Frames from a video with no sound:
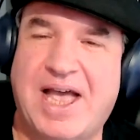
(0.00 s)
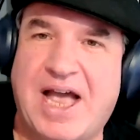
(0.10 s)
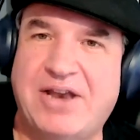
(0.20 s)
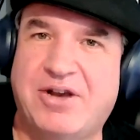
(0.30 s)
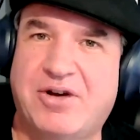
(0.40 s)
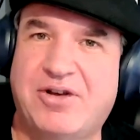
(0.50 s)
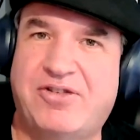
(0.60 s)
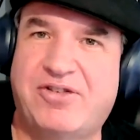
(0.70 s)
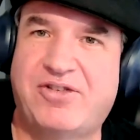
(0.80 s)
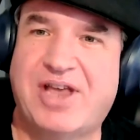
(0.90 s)
and you're going
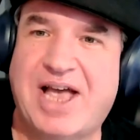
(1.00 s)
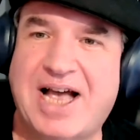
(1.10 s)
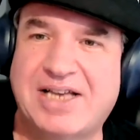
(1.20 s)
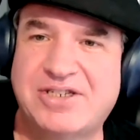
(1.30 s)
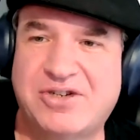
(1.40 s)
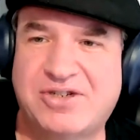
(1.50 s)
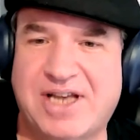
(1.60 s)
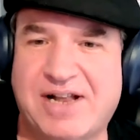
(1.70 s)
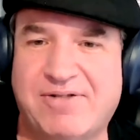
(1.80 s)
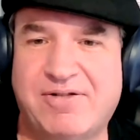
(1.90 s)
to ask
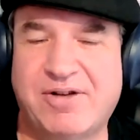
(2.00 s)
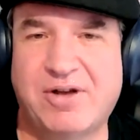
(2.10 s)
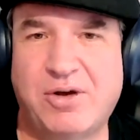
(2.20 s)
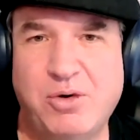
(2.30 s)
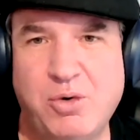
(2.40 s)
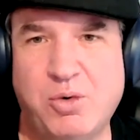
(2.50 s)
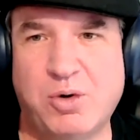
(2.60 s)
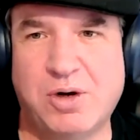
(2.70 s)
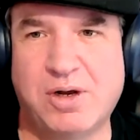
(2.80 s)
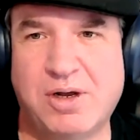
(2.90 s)
yourself,
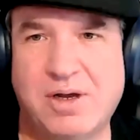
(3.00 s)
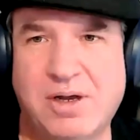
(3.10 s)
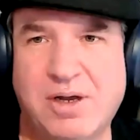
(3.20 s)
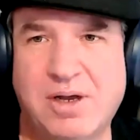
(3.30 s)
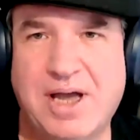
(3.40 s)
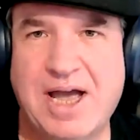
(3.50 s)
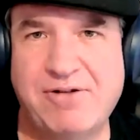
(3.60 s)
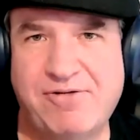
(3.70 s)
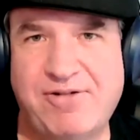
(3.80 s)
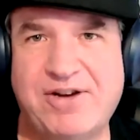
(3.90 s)
ooh, how
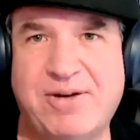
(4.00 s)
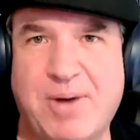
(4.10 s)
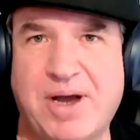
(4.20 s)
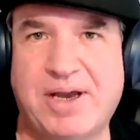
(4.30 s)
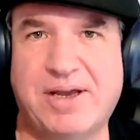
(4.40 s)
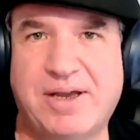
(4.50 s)
fit am I?